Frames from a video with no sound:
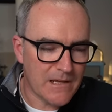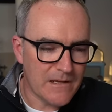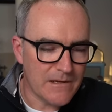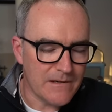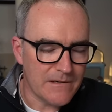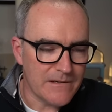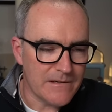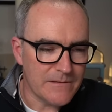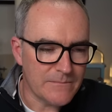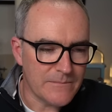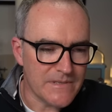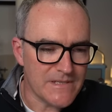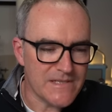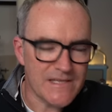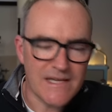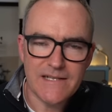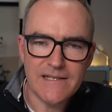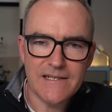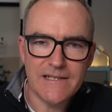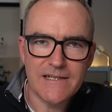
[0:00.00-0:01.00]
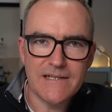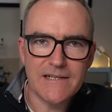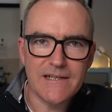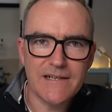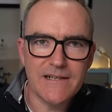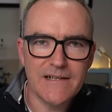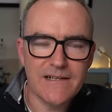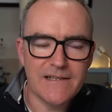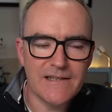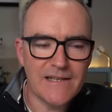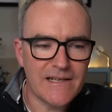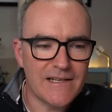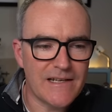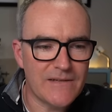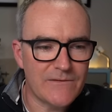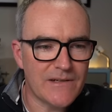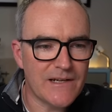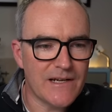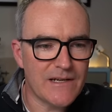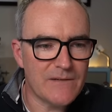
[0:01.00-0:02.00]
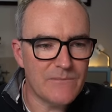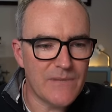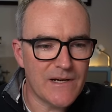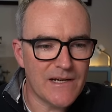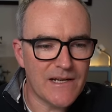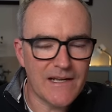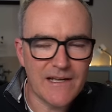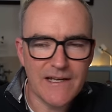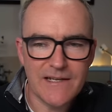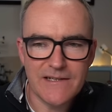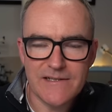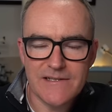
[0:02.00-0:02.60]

But sadly, that never came back again.